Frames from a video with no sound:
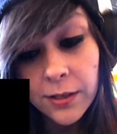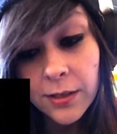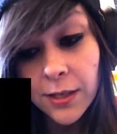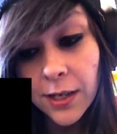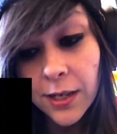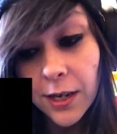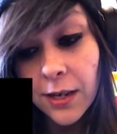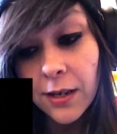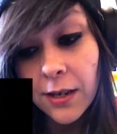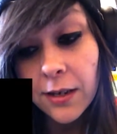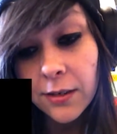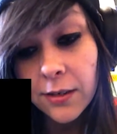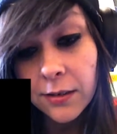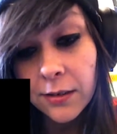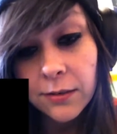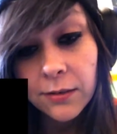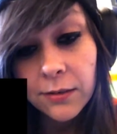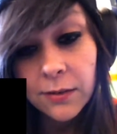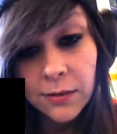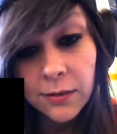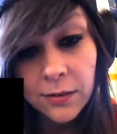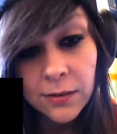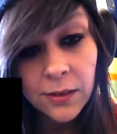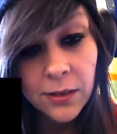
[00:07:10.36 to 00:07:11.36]
yeah.
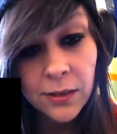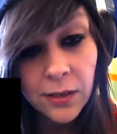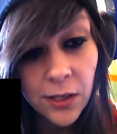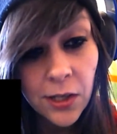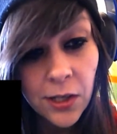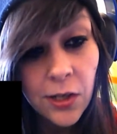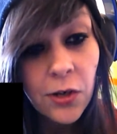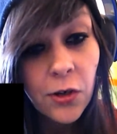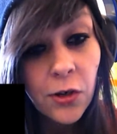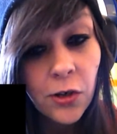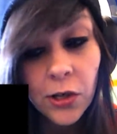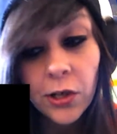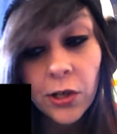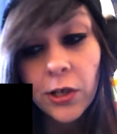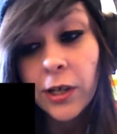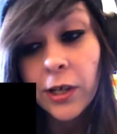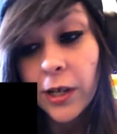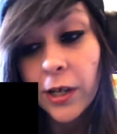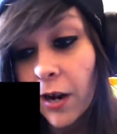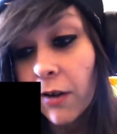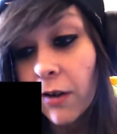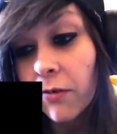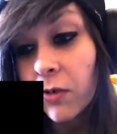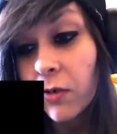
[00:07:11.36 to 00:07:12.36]
Everything is literally
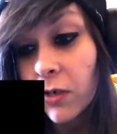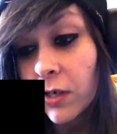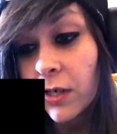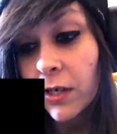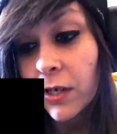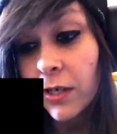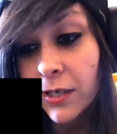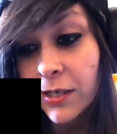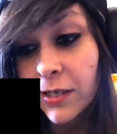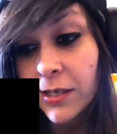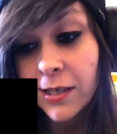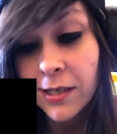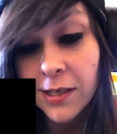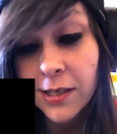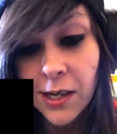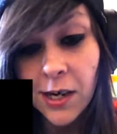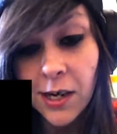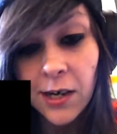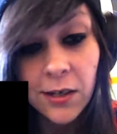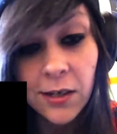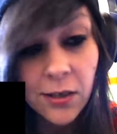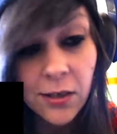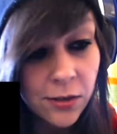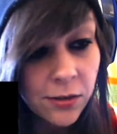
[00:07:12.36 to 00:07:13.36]
his
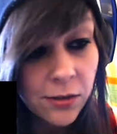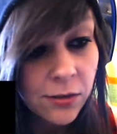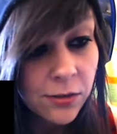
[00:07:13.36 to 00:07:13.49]
entire